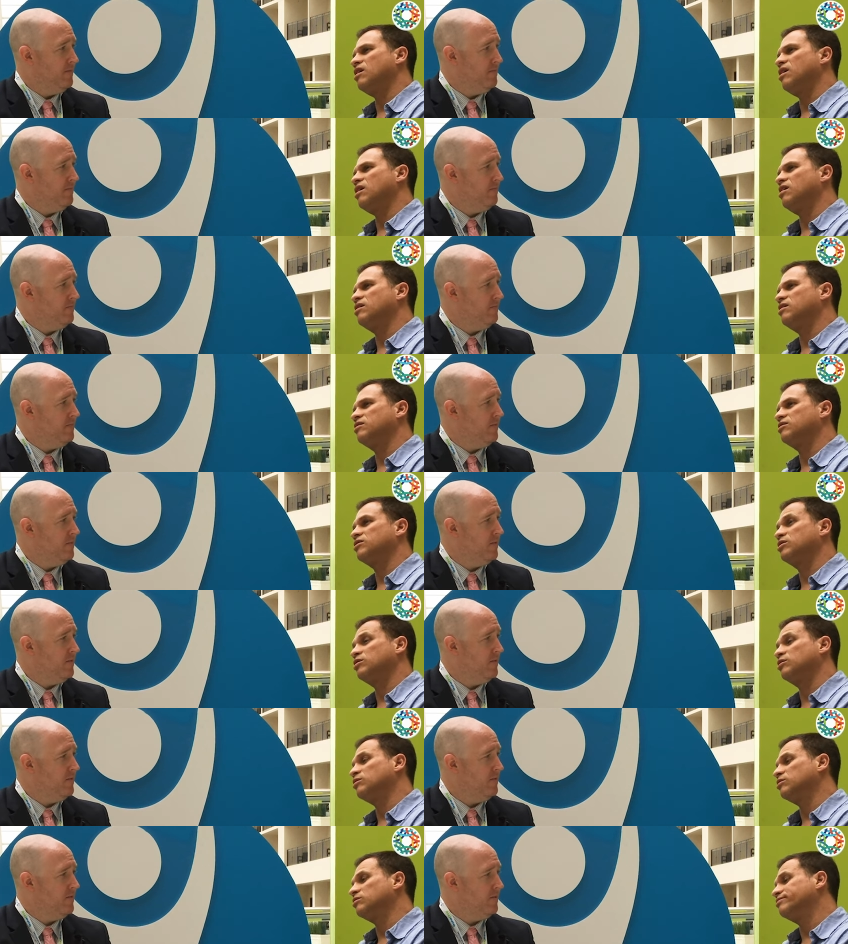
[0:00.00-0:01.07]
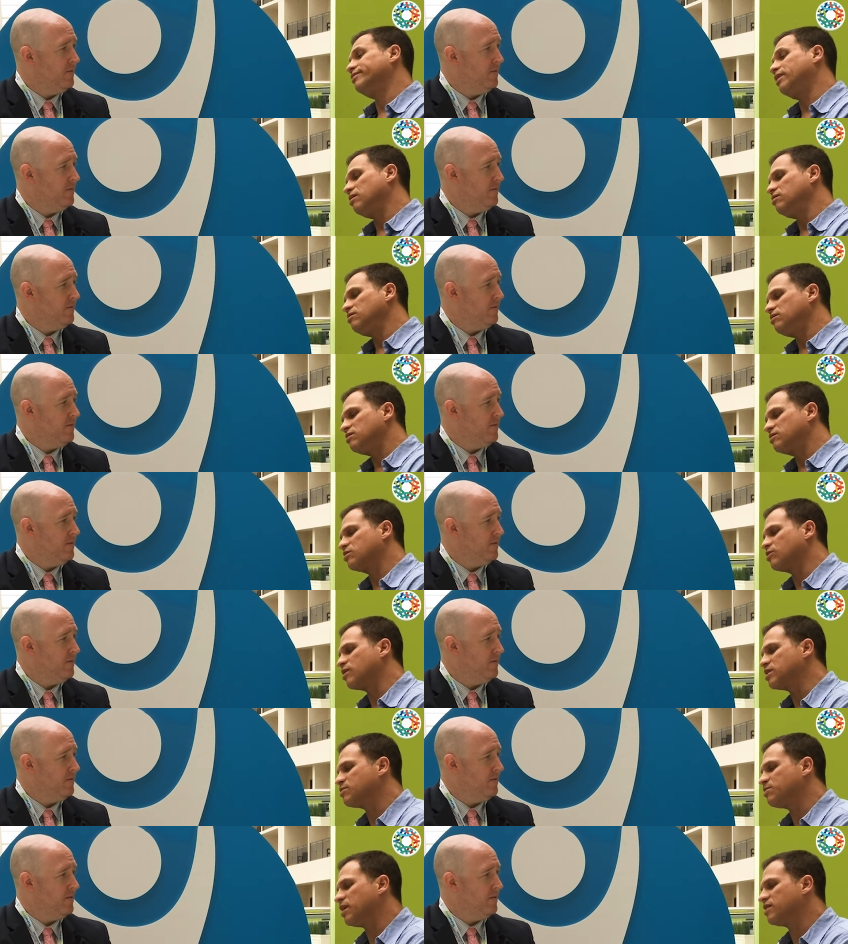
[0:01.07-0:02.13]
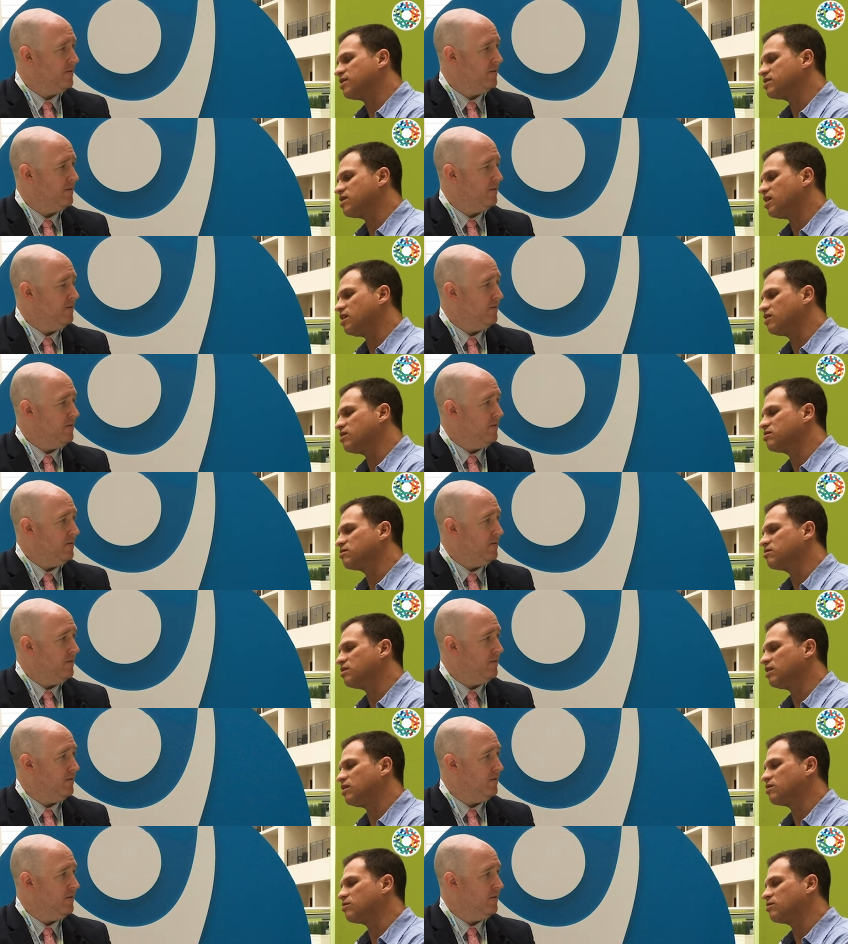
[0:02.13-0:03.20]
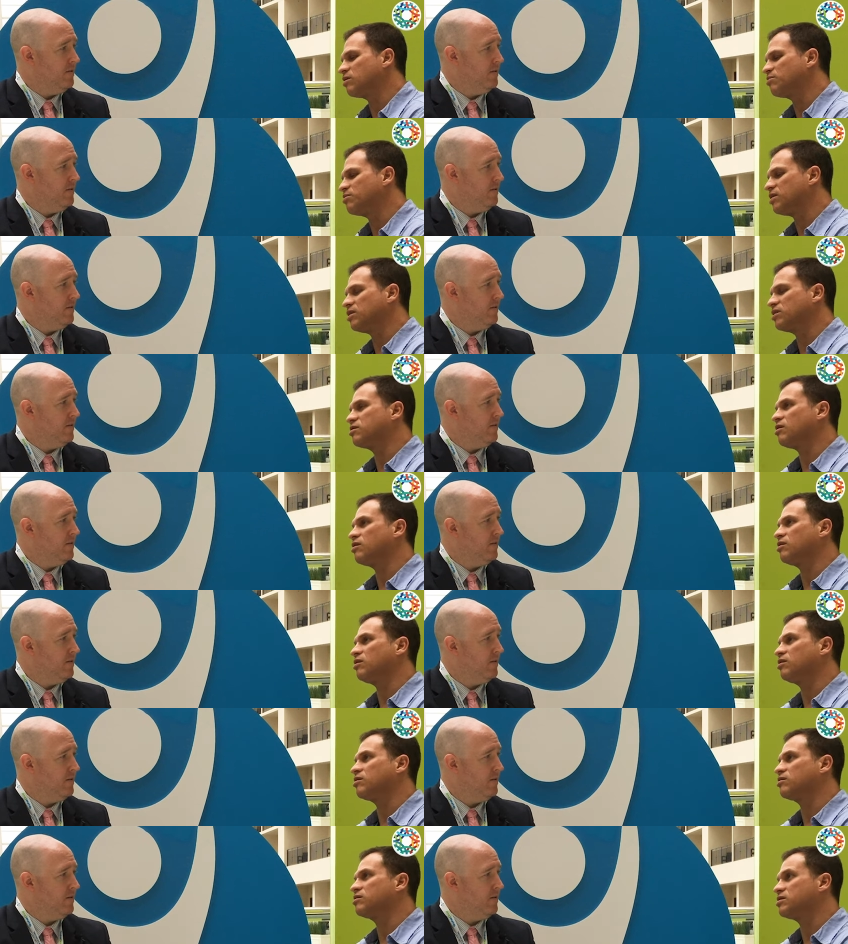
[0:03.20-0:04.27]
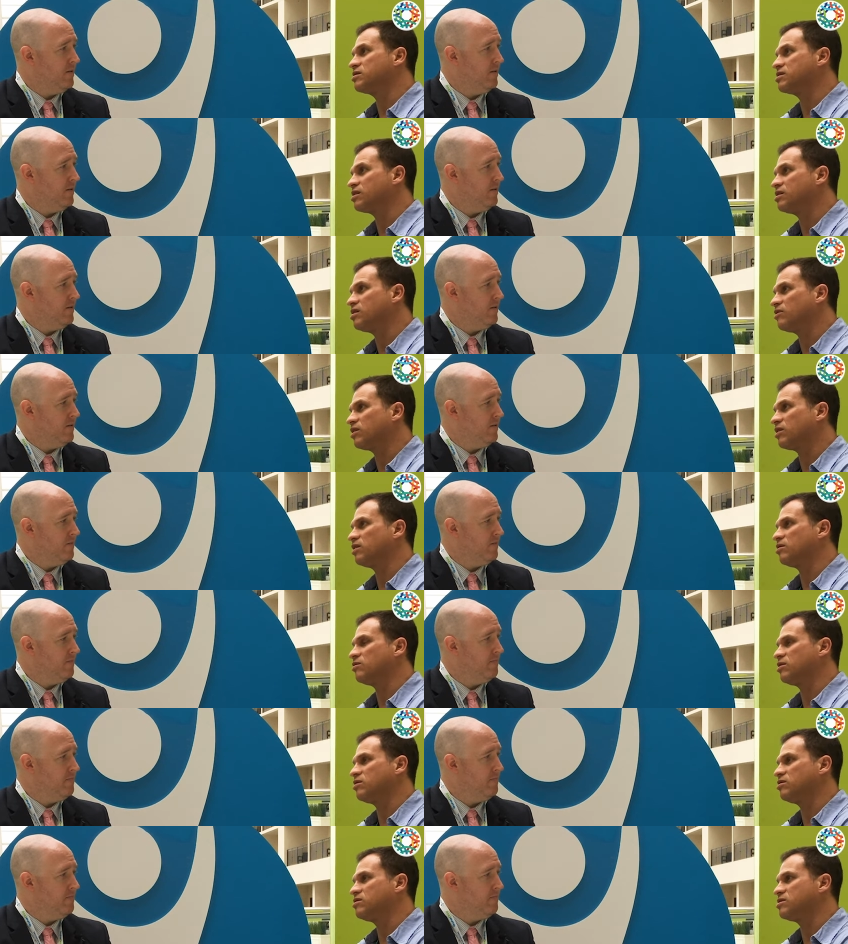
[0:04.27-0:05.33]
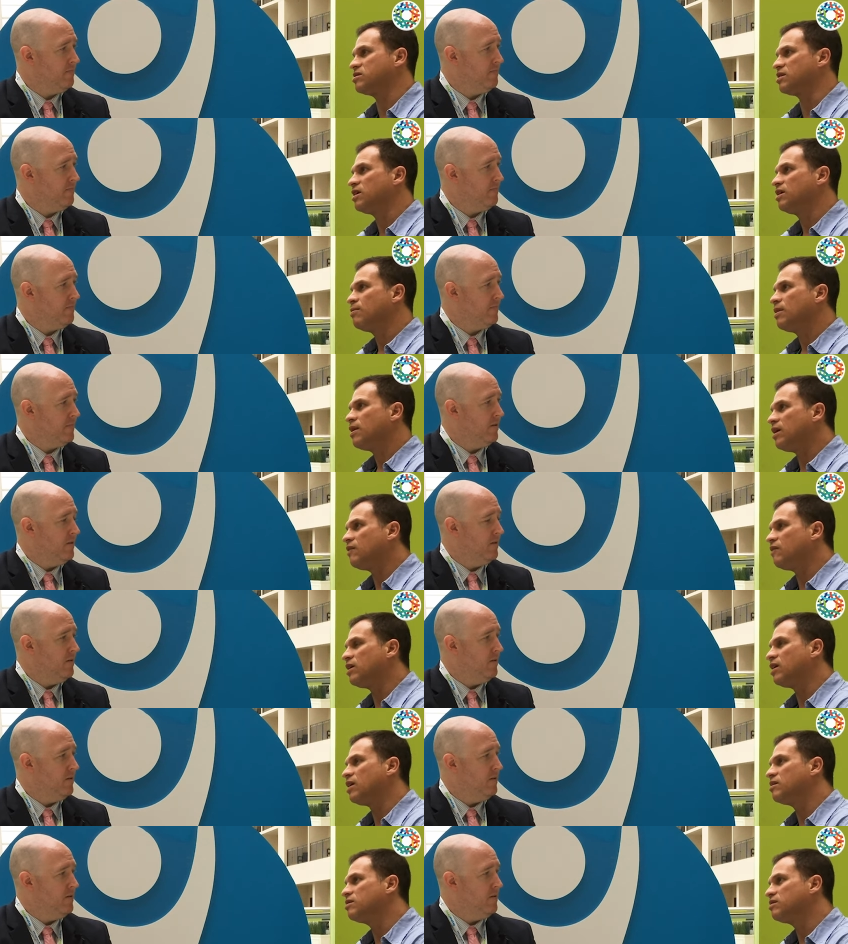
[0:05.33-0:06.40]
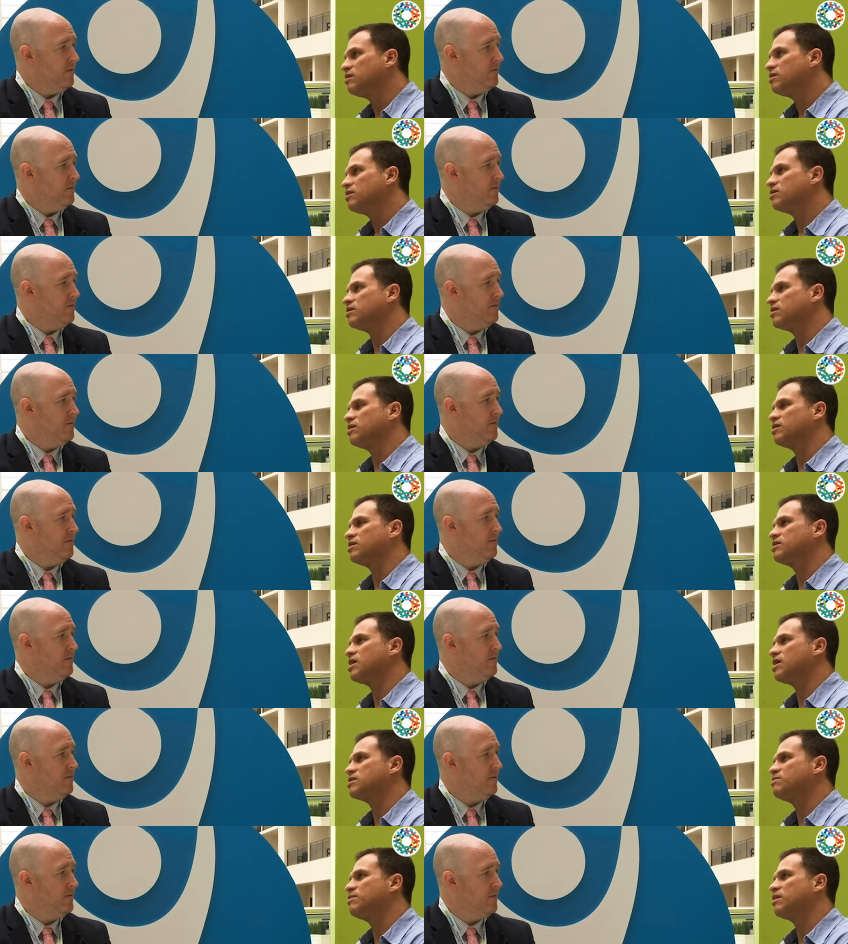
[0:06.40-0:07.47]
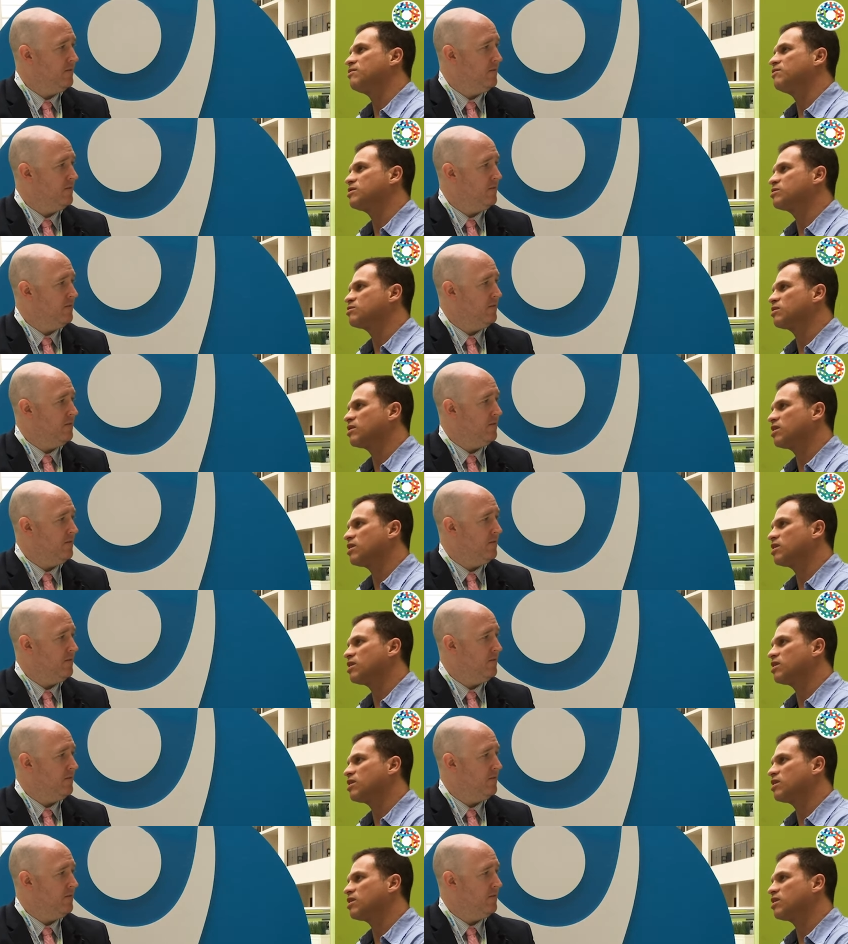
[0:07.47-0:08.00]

Speaker 1: uh, to, well, threats by the Senate to either repeal it totally or to significantly reduce it. In the end, the uh, tax benefits were